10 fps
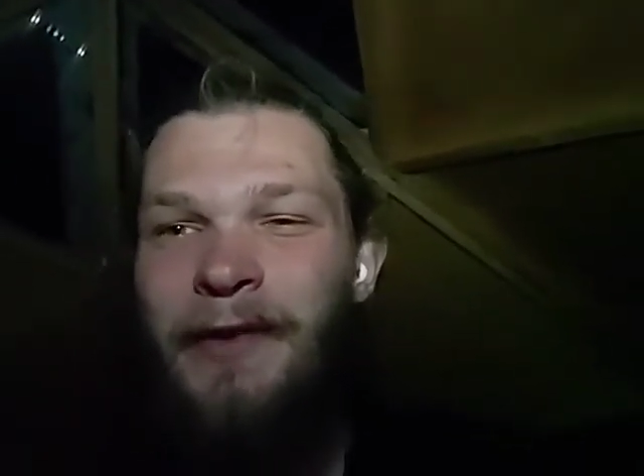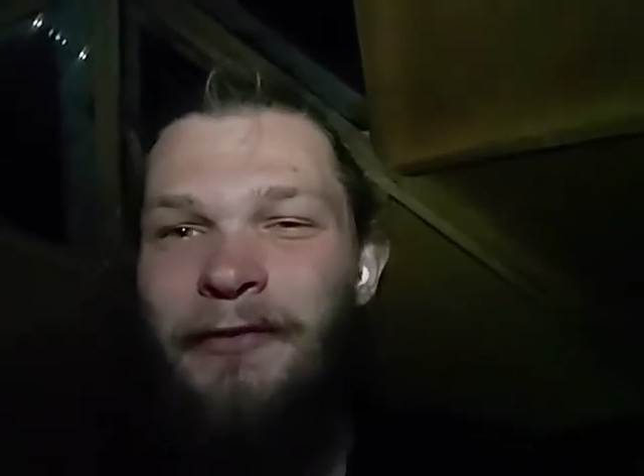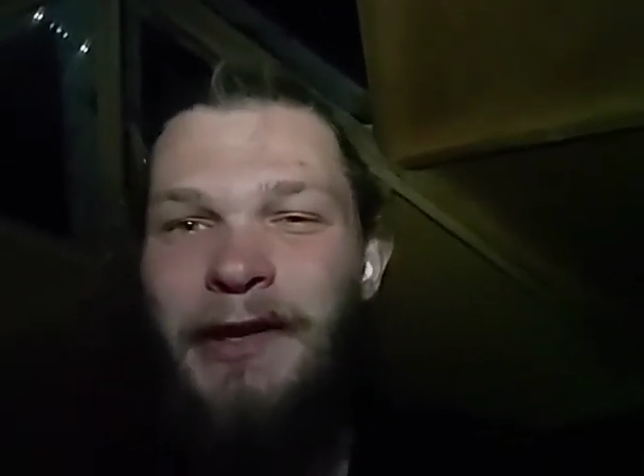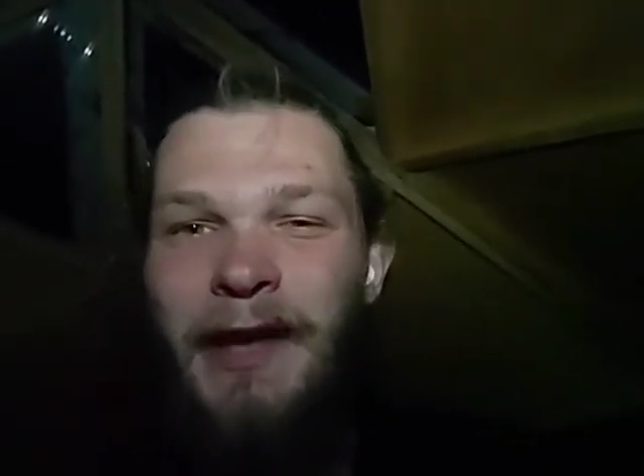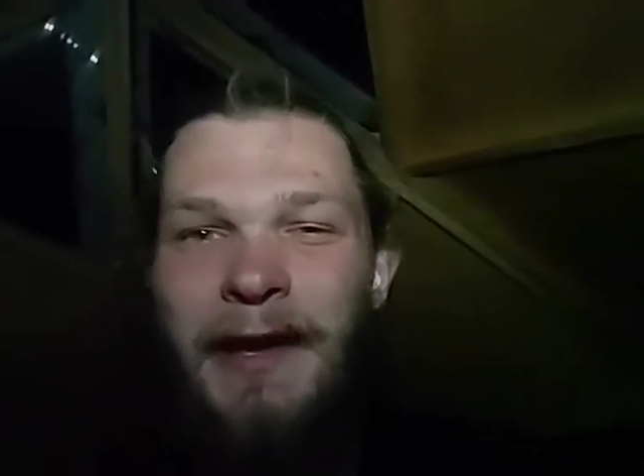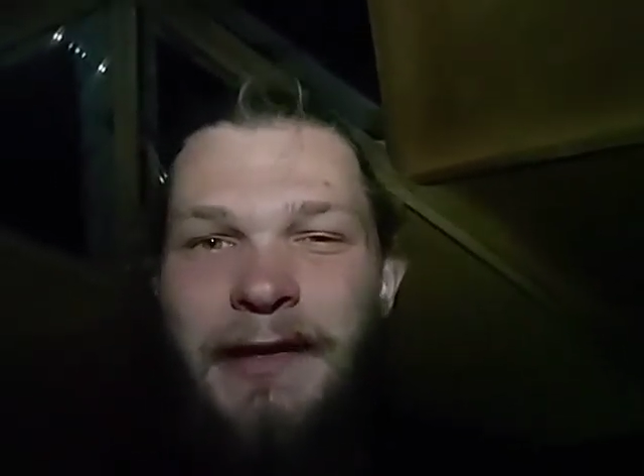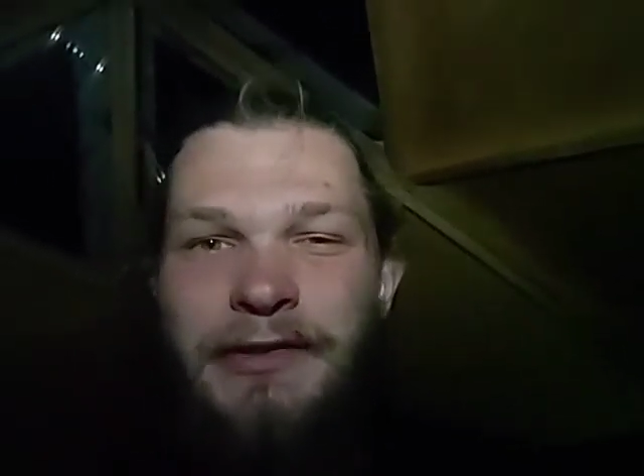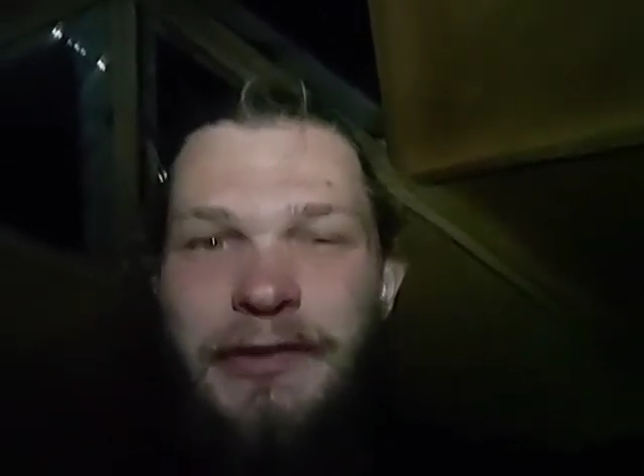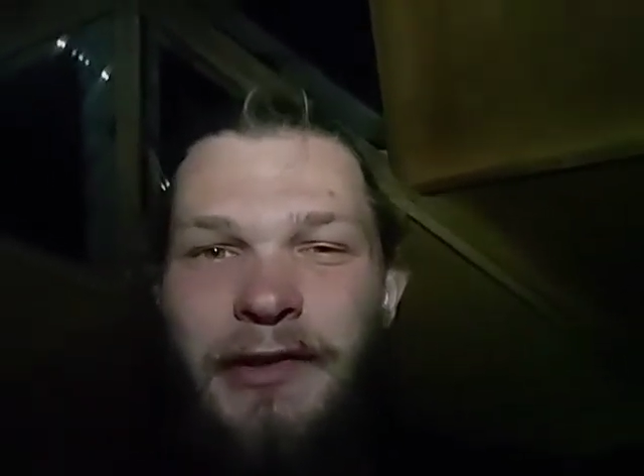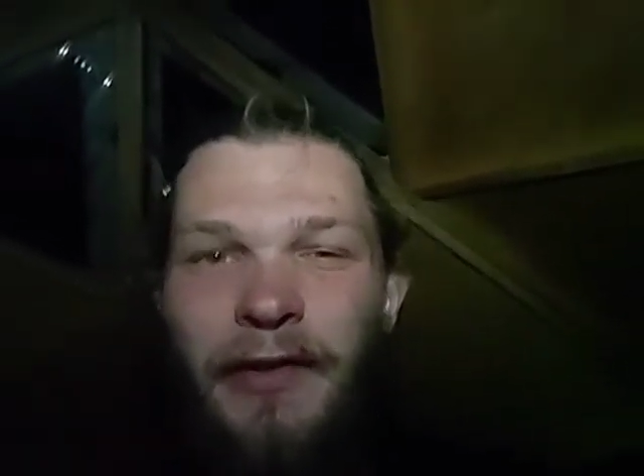every cage
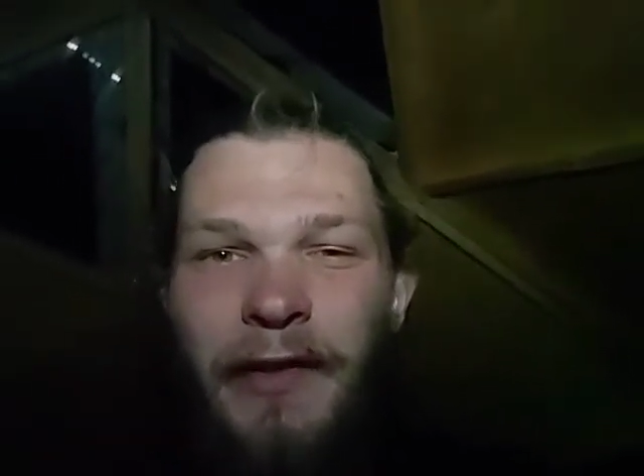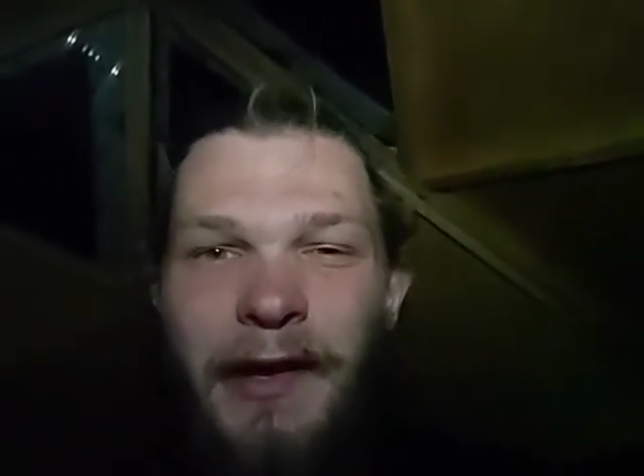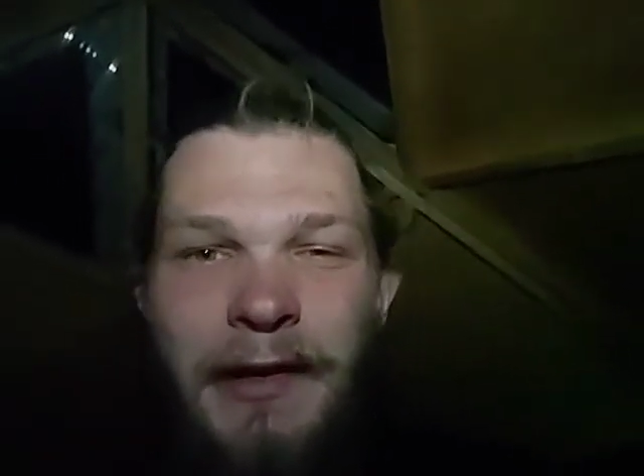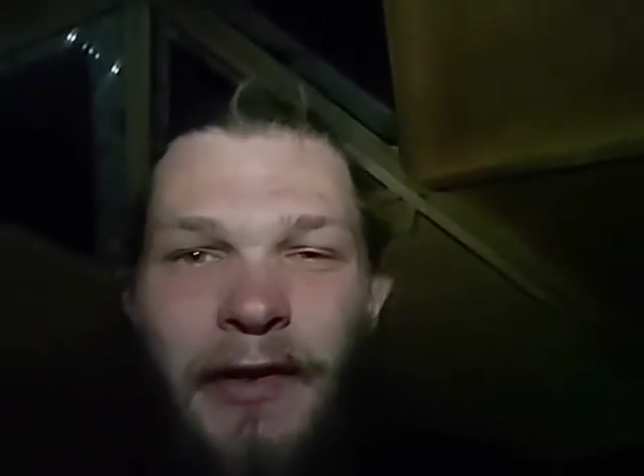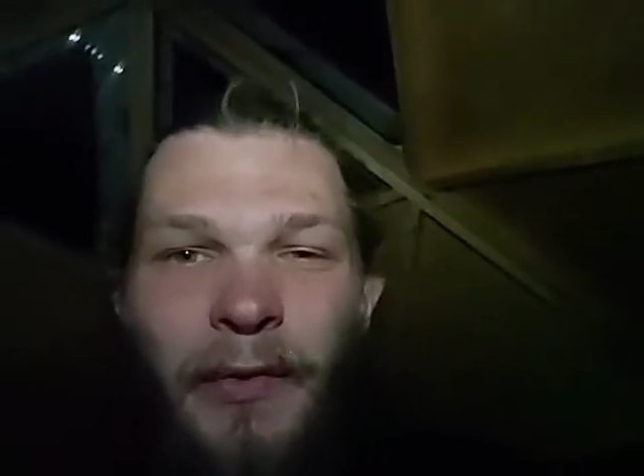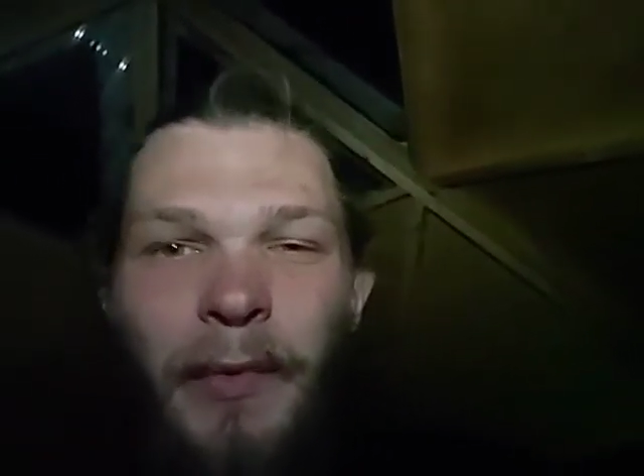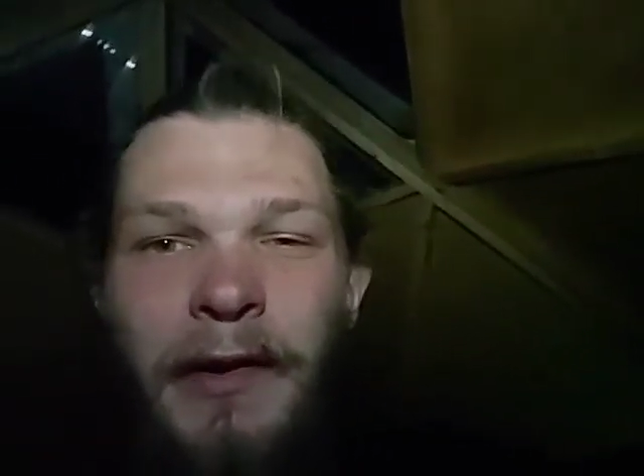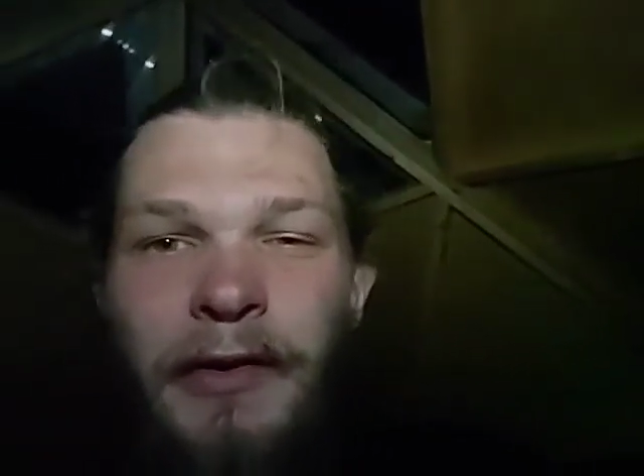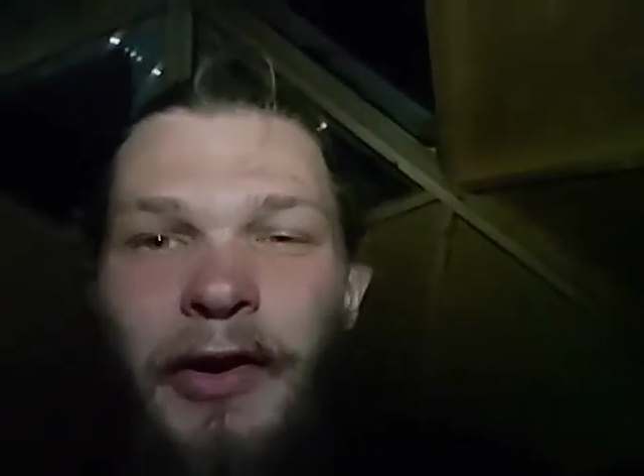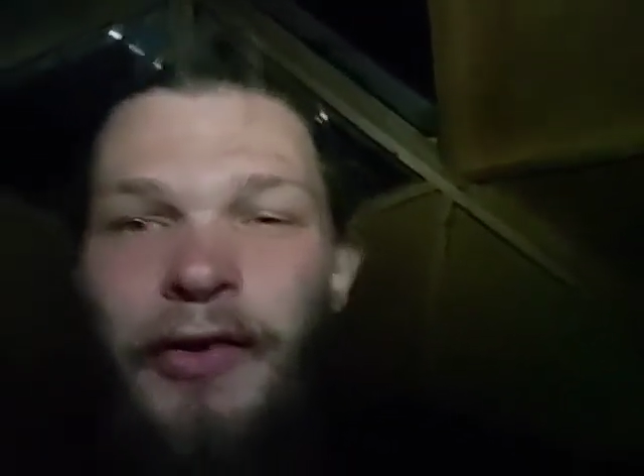until they get to the
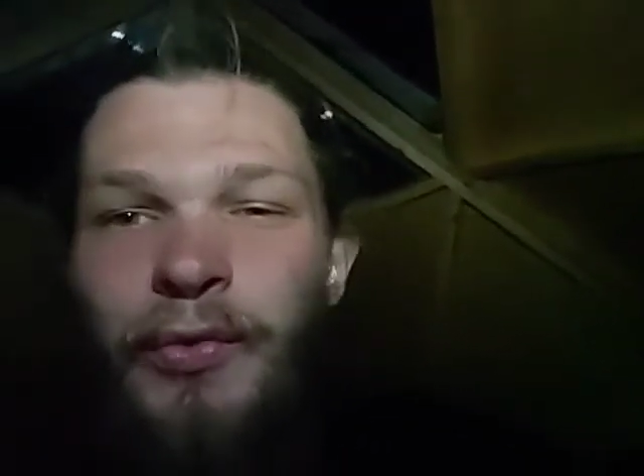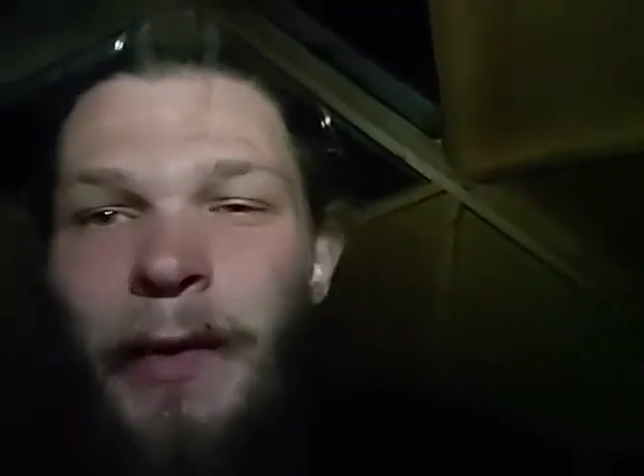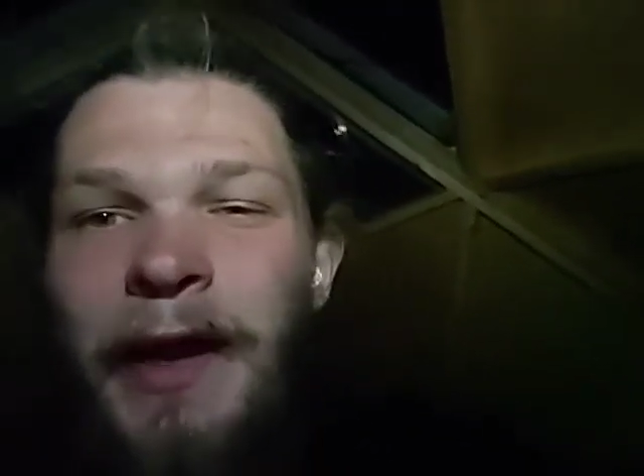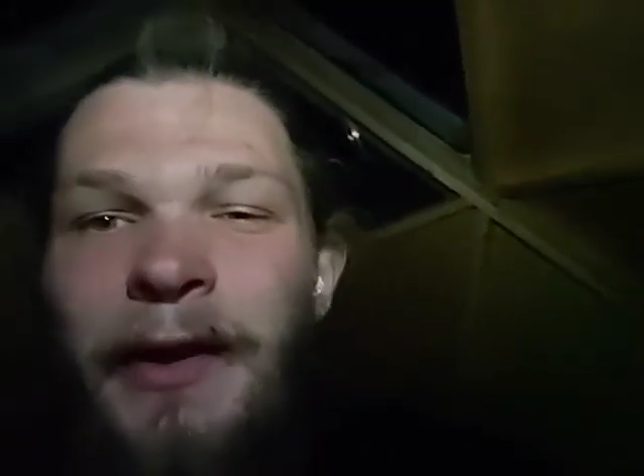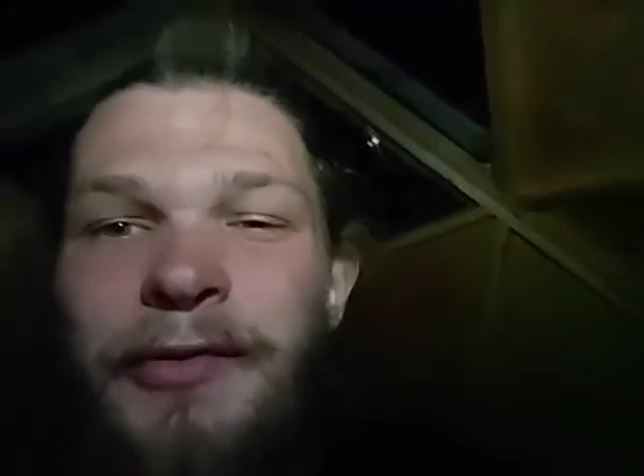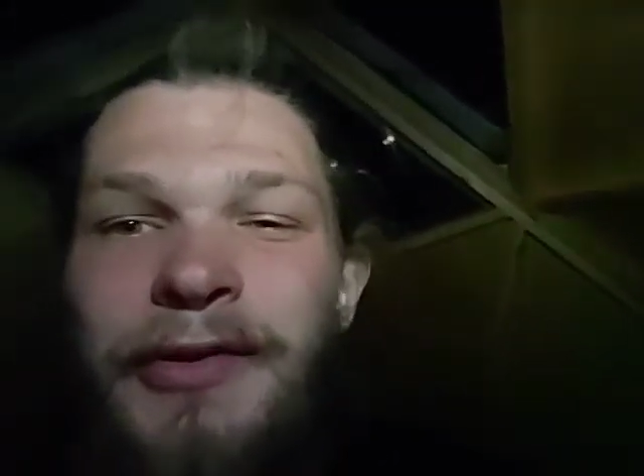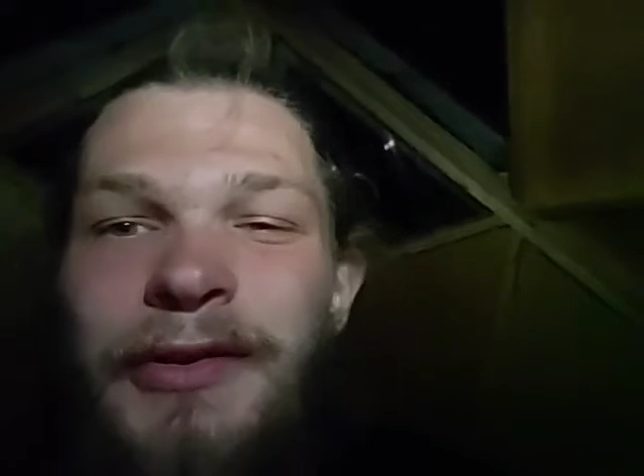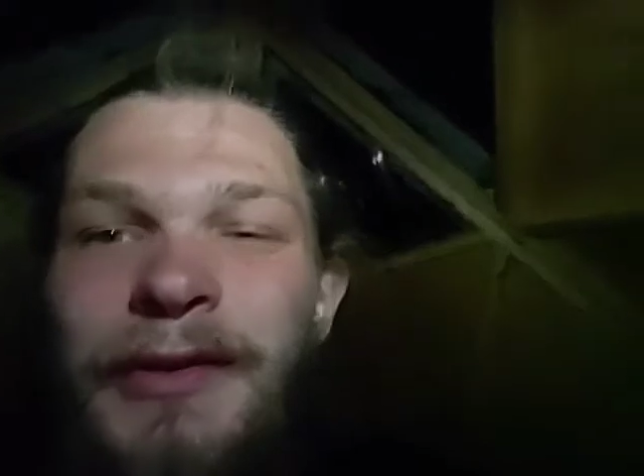one called Way Out.